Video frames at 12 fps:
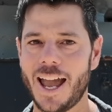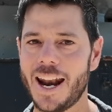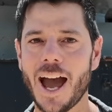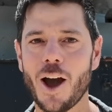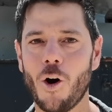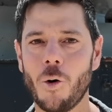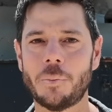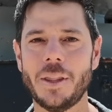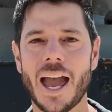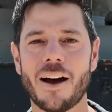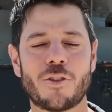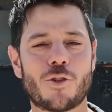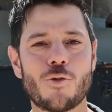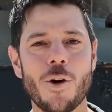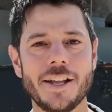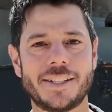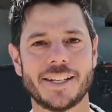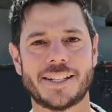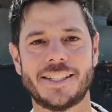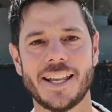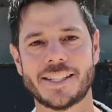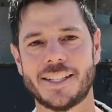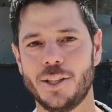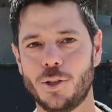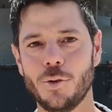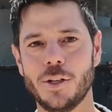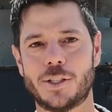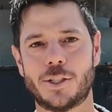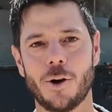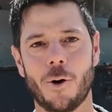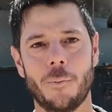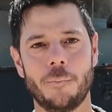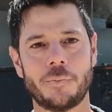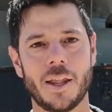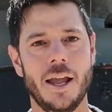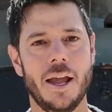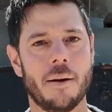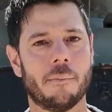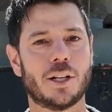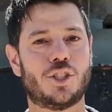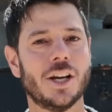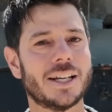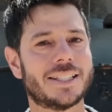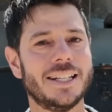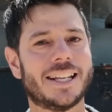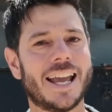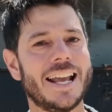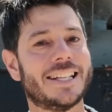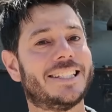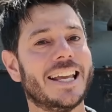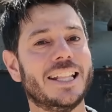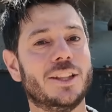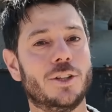and I hope they have great success in doing so. But just in case they